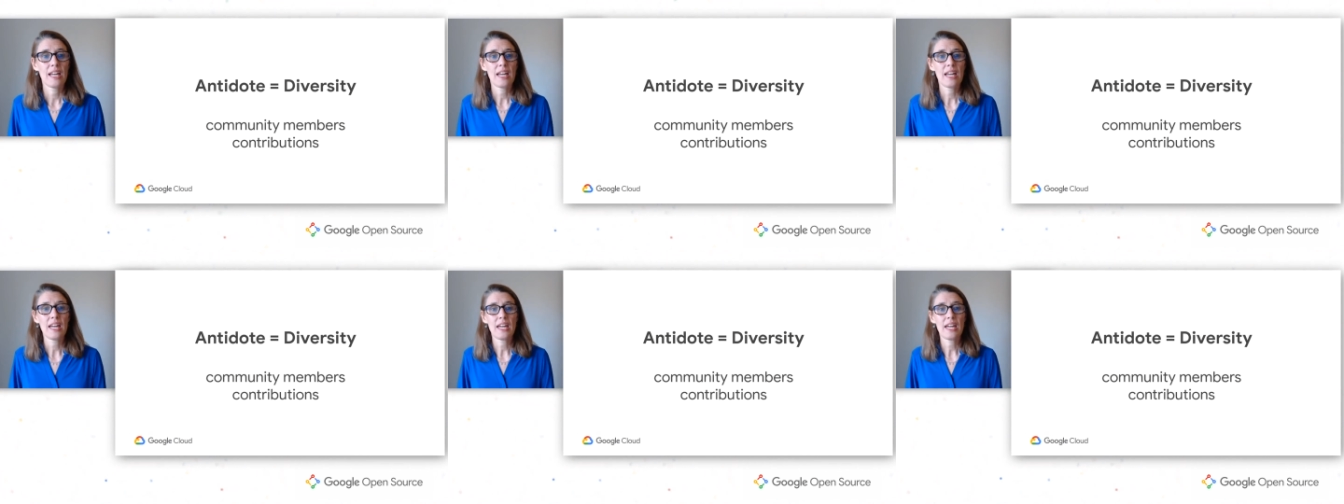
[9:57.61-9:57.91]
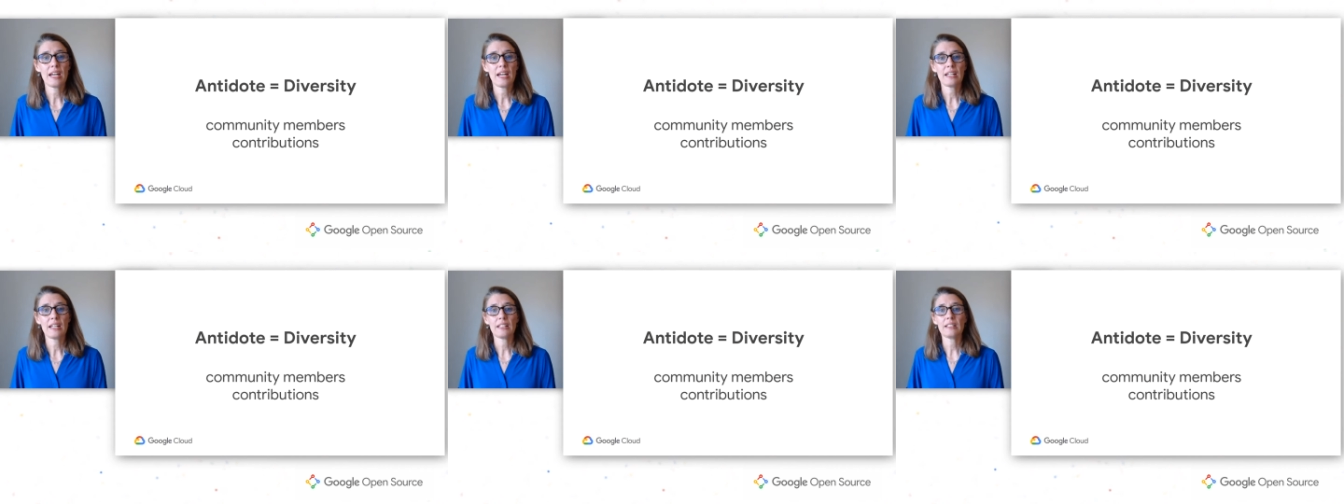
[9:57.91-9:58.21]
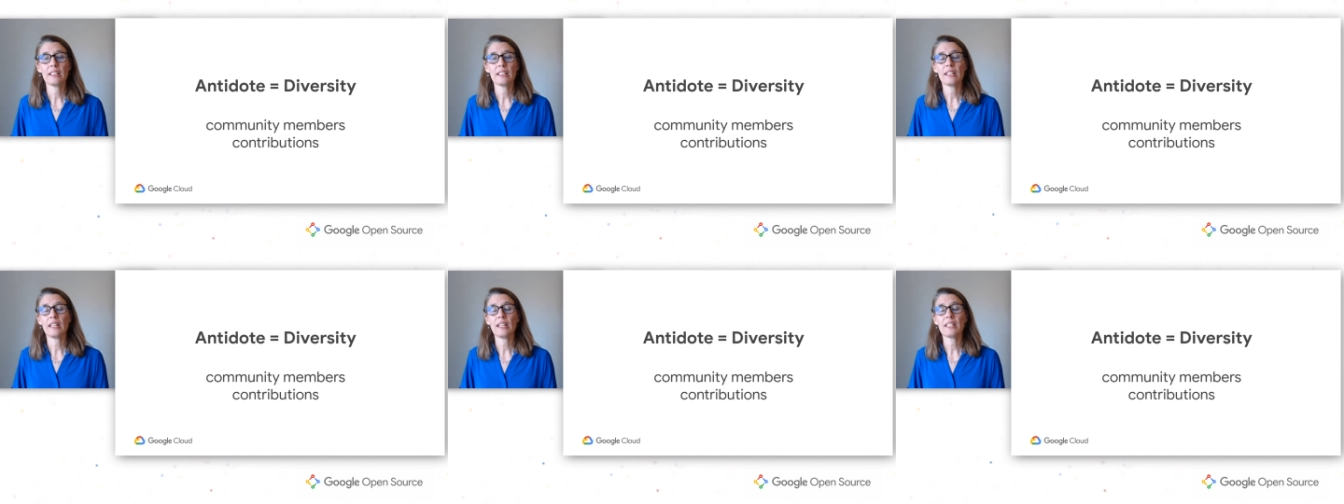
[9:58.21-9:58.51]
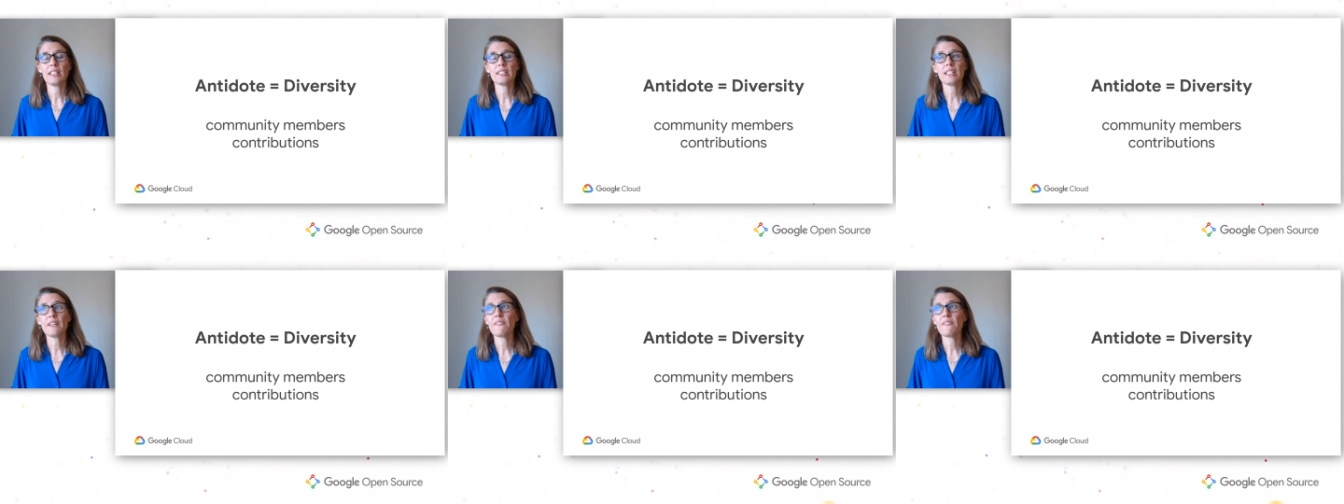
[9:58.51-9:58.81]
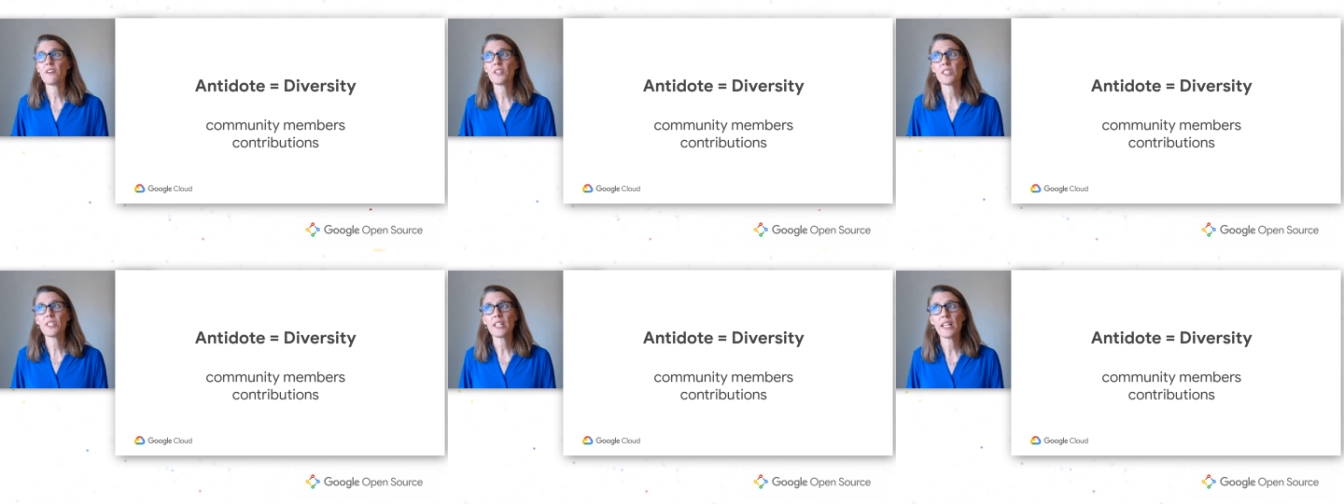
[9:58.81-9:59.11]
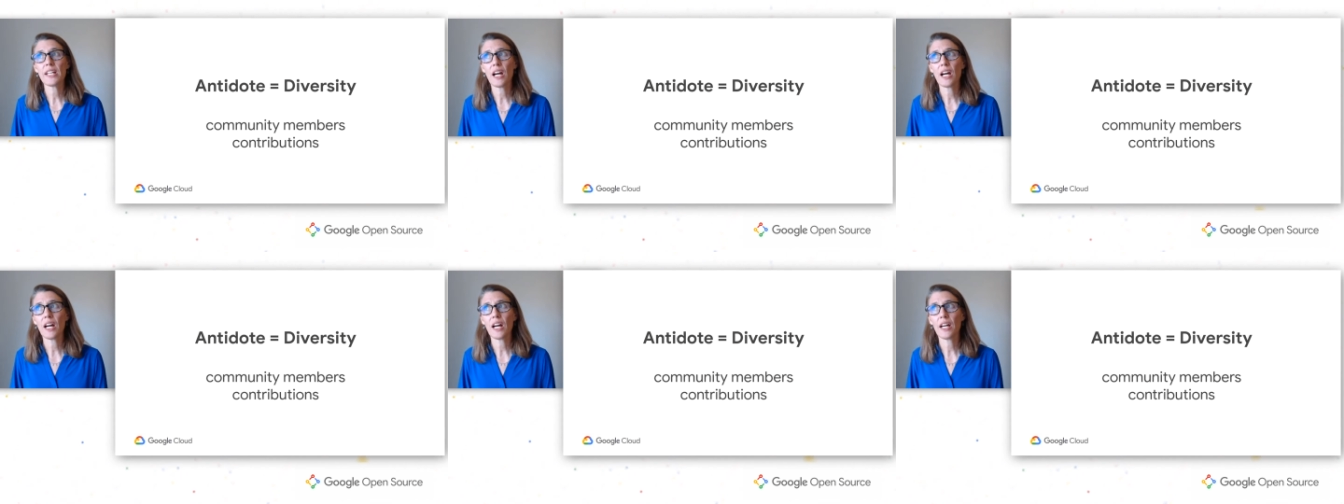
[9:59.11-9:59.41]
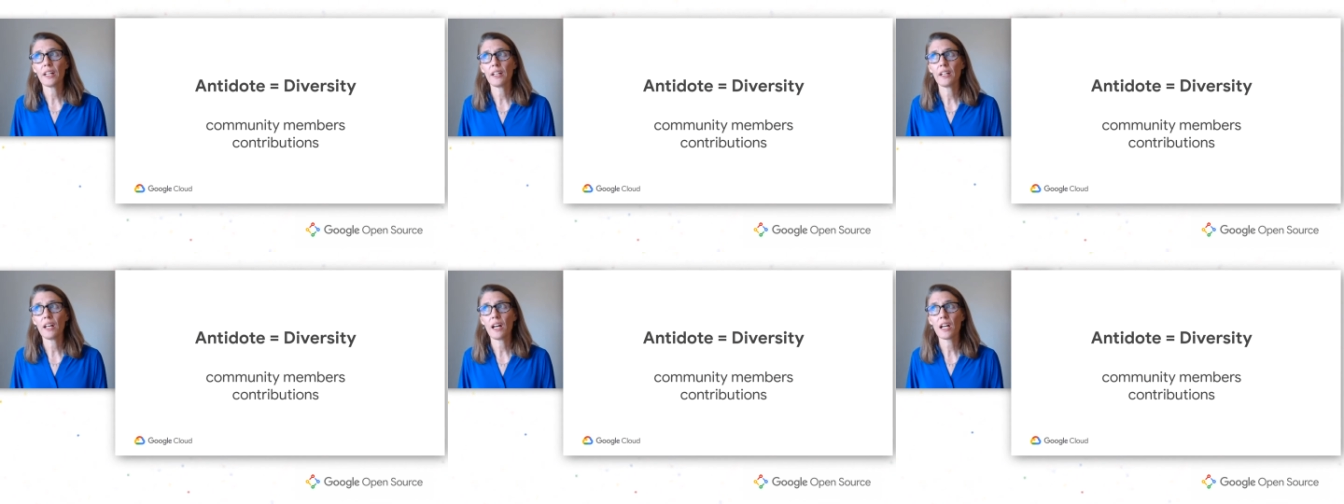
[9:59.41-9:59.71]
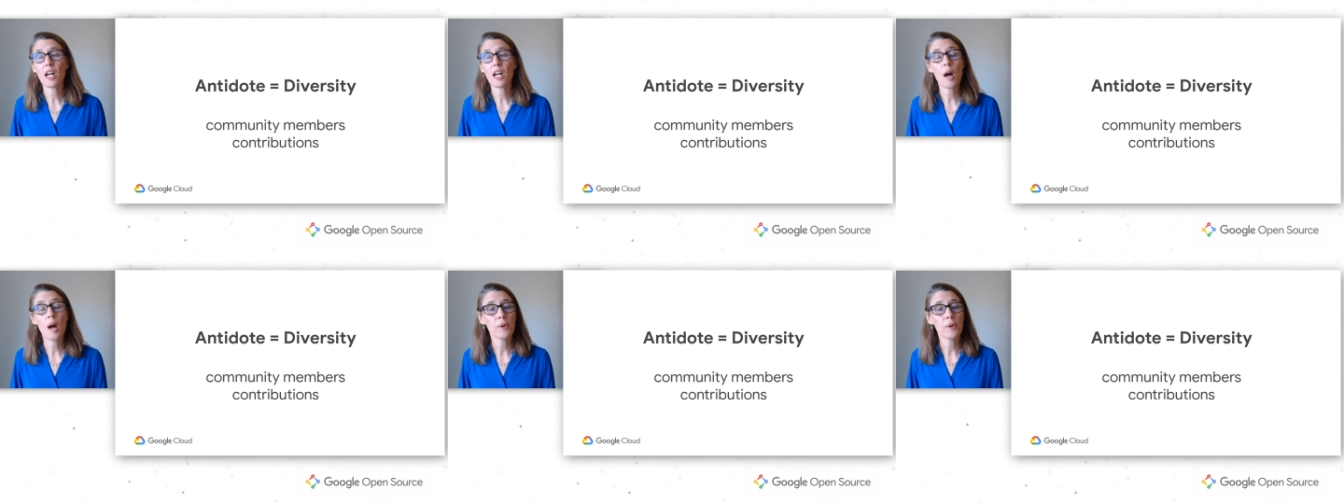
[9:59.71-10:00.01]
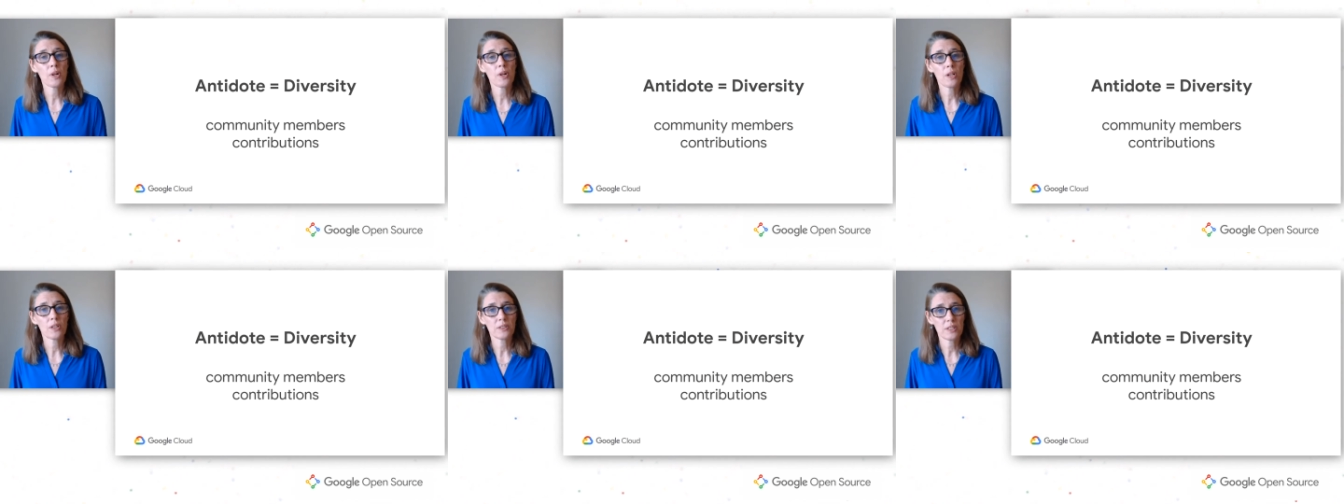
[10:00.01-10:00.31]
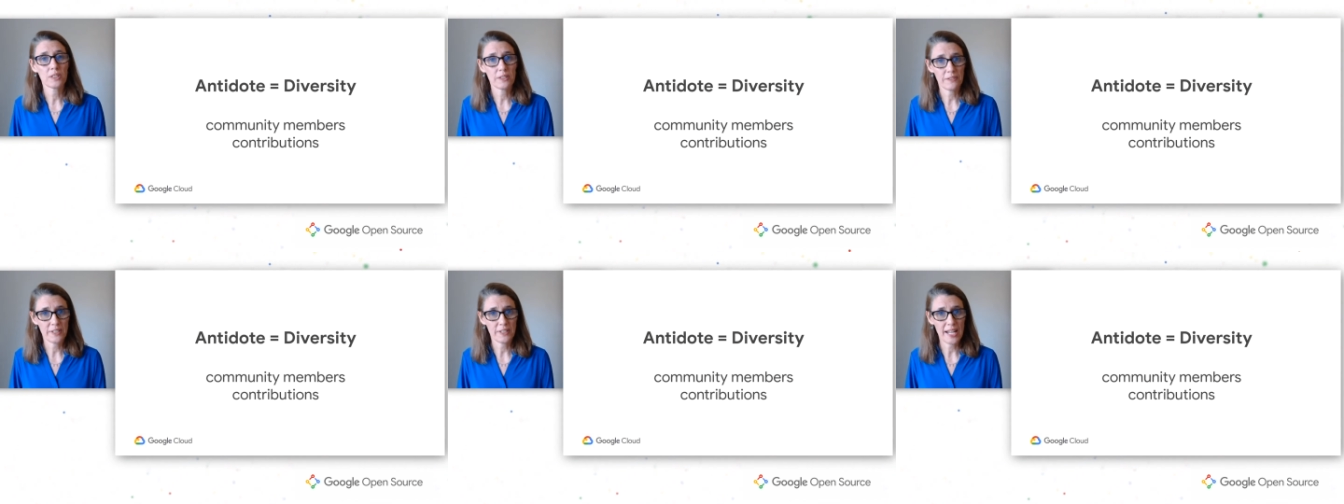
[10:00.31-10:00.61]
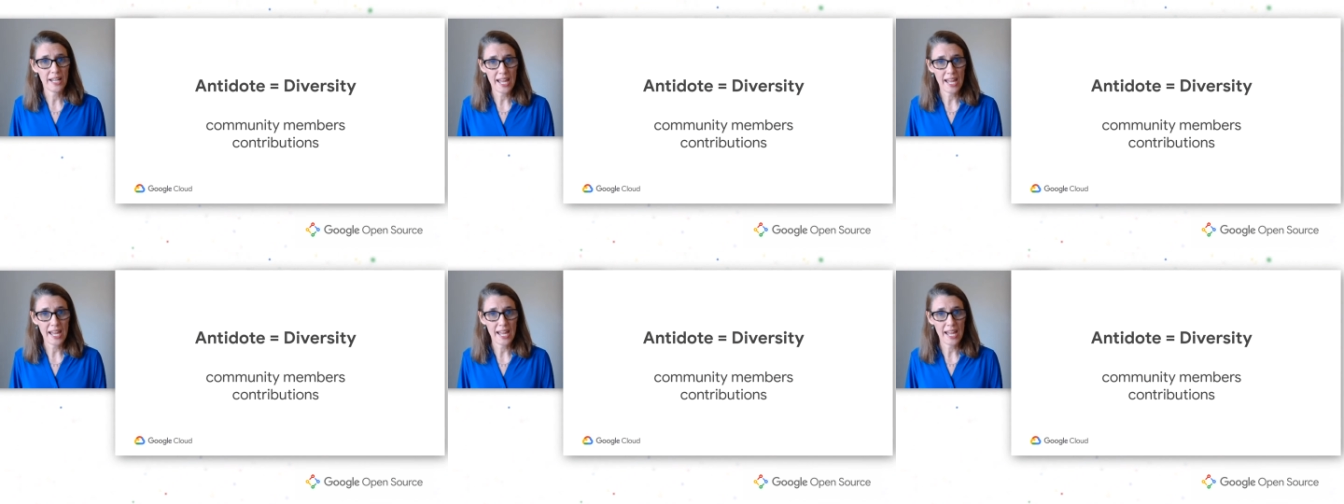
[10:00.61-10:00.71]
And it's diversity on a couple different